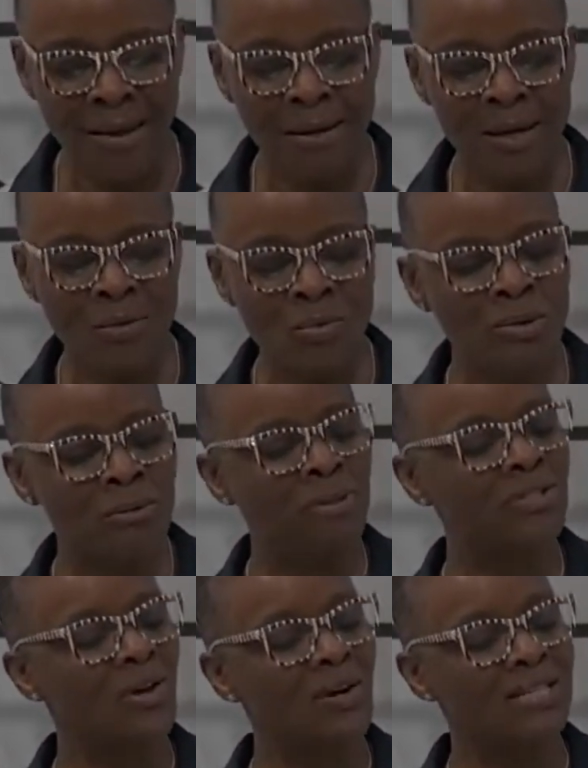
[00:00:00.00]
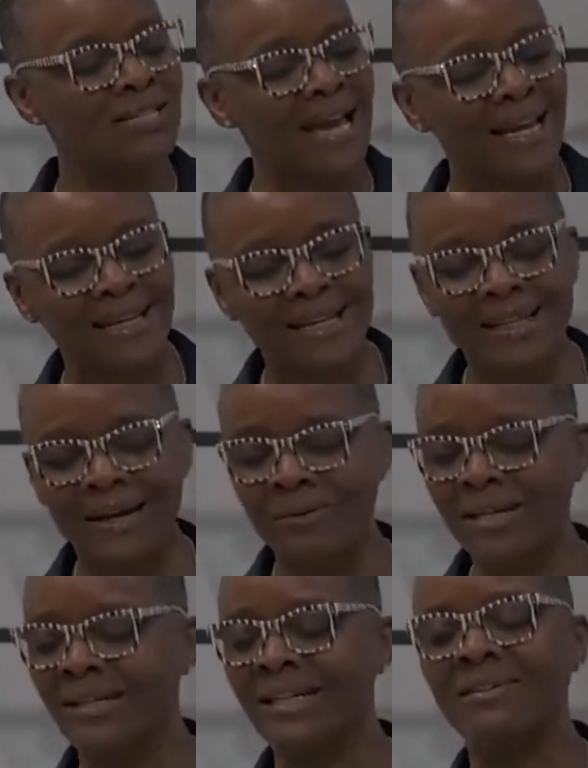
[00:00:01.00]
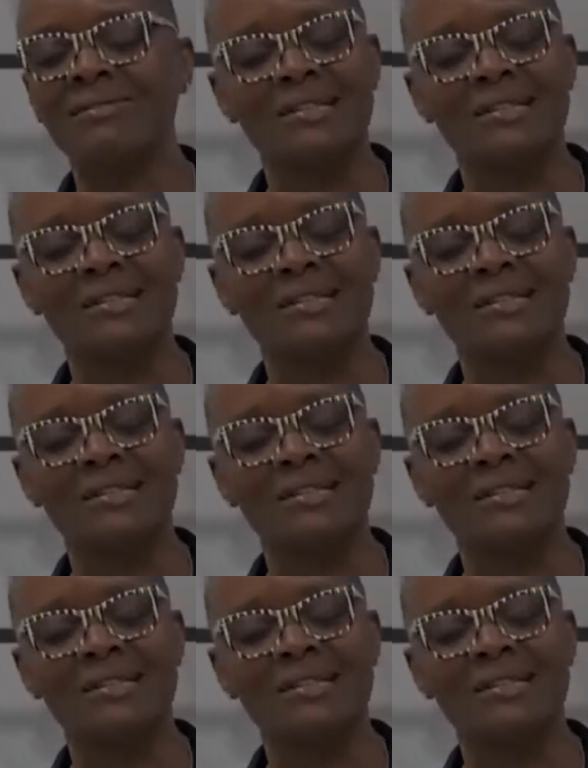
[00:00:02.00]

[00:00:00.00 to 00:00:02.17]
and we would be so excited that we couldn't even